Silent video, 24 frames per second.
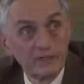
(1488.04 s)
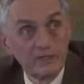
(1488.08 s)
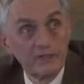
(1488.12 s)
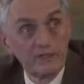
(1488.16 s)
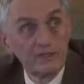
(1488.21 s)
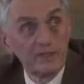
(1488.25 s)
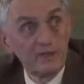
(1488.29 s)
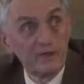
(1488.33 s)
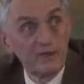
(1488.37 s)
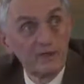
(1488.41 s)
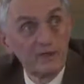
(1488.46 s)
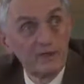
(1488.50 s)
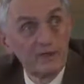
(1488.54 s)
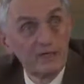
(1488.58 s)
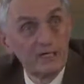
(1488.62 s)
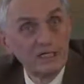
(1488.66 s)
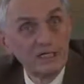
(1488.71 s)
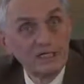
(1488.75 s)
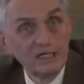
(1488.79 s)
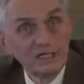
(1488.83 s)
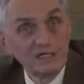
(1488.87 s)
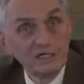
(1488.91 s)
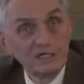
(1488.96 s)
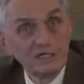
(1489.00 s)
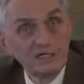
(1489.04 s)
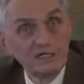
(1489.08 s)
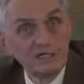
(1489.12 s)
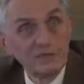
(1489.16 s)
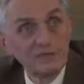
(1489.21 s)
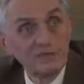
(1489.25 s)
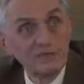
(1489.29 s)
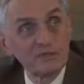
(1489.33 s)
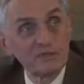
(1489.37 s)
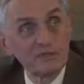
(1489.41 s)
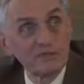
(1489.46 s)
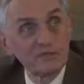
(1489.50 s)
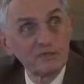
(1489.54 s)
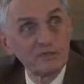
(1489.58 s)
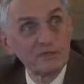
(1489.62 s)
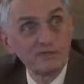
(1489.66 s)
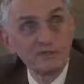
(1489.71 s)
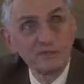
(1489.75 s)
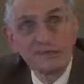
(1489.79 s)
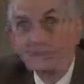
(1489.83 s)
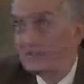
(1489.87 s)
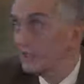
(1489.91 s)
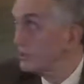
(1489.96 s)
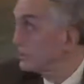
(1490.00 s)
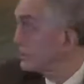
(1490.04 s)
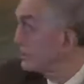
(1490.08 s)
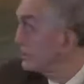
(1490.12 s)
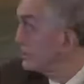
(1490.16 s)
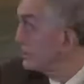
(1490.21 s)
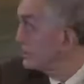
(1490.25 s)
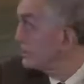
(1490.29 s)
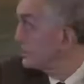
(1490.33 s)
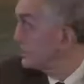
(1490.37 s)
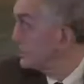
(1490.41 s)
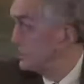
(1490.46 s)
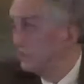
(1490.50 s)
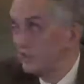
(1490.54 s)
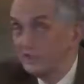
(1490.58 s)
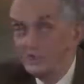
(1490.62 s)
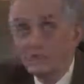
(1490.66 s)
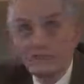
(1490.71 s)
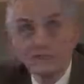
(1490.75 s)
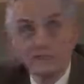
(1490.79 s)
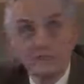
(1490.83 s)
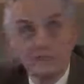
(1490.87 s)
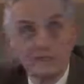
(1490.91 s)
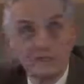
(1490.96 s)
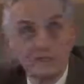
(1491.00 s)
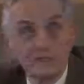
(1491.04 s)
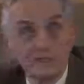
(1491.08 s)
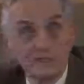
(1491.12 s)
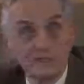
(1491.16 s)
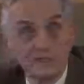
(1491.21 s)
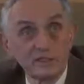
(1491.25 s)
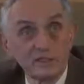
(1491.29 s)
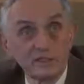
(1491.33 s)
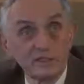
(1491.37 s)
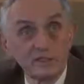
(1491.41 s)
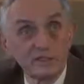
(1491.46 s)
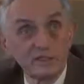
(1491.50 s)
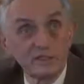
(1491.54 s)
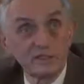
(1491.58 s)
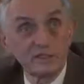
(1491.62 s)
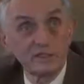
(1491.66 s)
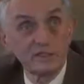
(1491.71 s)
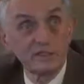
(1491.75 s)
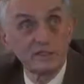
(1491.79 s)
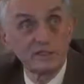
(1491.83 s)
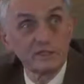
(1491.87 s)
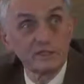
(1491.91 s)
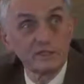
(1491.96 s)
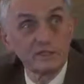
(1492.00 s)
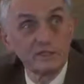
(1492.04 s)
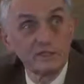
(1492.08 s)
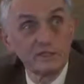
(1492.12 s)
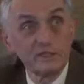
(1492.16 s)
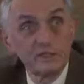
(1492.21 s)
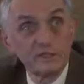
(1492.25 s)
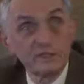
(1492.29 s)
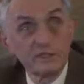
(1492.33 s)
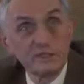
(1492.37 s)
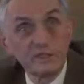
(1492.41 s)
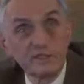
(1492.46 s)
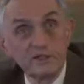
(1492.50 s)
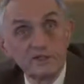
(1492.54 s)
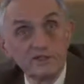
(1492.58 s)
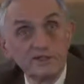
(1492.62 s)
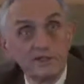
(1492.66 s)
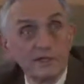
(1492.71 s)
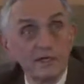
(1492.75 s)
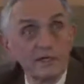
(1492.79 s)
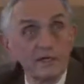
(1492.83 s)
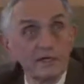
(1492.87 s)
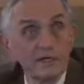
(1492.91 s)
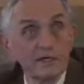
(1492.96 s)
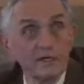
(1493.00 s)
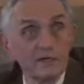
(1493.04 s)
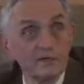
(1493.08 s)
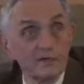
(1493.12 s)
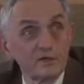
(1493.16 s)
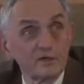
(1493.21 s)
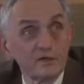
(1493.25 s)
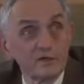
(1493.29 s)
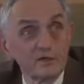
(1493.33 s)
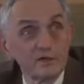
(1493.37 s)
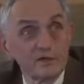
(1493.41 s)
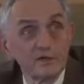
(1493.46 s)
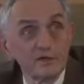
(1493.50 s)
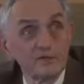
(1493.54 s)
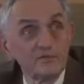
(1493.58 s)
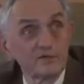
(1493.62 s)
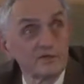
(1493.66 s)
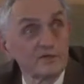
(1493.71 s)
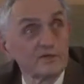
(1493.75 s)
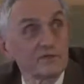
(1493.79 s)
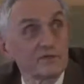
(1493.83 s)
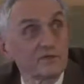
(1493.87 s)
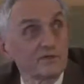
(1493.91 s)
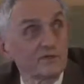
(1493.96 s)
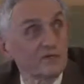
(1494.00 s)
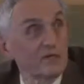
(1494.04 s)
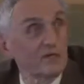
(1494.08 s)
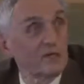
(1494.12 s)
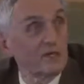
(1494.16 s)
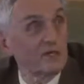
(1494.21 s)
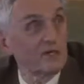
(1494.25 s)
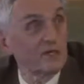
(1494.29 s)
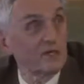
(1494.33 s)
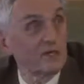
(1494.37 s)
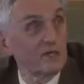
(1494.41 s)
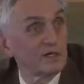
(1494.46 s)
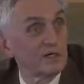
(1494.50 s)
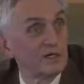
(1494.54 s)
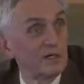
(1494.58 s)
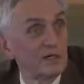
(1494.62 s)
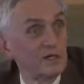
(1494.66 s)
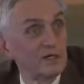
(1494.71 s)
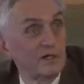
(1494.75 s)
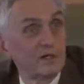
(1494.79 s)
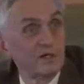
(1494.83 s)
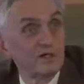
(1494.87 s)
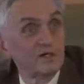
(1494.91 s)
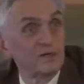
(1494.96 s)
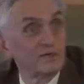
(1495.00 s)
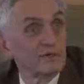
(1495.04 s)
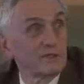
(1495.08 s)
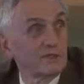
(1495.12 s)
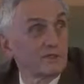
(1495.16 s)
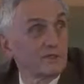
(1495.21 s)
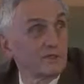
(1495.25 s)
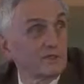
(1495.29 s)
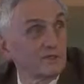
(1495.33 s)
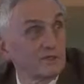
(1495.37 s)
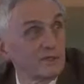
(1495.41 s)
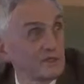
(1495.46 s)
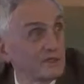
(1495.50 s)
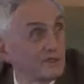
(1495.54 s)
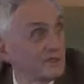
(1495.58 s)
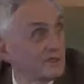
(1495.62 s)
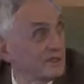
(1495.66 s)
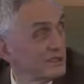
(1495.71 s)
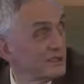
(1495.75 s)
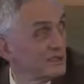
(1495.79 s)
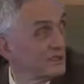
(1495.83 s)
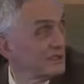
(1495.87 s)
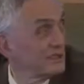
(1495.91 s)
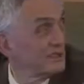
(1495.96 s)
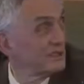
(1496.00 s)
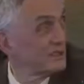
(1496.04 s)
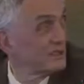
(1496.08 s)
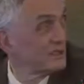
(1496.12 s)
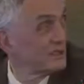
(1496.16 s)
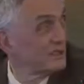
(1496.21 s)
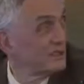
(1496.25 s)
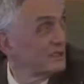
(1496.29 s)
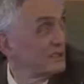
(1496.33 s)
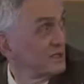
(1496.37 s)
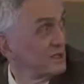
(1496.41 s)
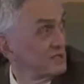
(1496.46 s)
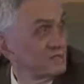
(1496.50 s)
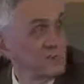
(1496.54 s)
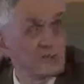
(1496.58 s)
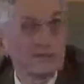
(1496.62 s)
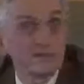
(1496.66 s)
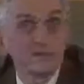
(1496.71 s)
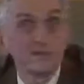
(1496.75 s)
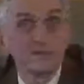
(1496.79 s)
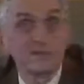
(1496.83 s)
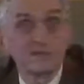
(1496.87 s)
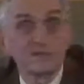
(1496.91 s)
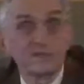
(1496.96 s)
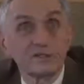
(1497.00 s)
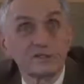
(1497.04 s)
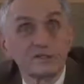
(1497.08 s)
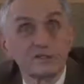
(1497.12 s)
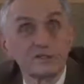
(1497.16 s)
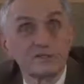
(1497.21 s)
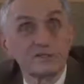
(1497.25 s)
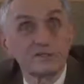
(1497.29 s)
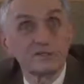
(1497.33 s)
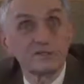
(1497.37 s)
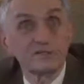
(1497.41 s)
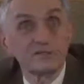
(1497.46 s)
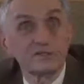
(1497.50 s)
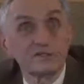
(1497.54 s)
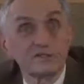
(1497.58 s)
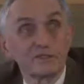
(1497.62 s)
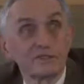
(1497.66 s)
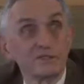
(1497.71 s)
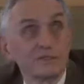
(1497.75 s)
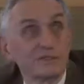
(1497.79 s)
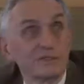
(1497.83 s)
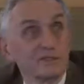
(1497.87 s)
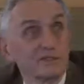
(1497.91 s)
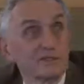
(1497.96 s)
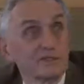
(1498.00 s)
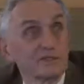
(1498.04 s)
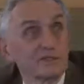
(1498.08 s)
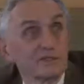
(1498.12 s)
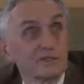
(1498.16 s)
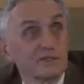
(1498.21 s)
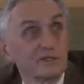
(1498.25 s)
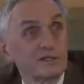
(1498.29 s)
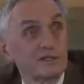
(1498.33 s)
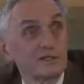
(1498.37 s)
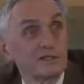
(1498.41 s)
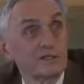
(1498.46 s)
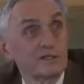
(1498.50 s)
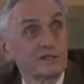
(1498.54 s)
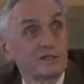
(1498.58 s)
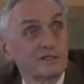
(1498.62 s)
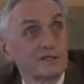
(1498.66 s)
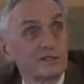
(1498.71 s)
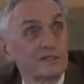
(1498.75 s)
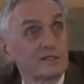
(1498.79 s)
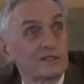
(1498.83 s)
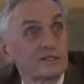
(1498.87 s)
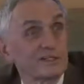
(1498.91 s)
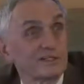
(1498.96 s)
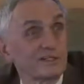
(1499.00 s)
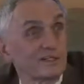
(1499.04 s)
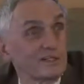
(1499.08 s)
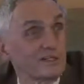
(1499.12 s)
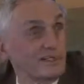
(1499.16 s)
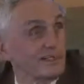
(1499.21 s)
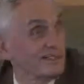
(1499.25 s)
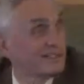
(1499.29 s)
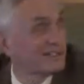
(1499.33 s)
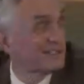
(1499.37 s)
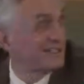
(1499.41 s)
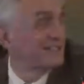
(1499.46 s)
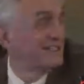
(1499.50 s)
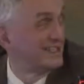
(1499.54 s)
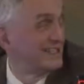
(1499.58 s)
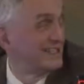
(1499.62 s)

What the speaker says: Now, the difference between a treaty in this context is that you can't call it a Vertrag or Vertuve Kitzinger's policy called the Versailles Treaty a diktat.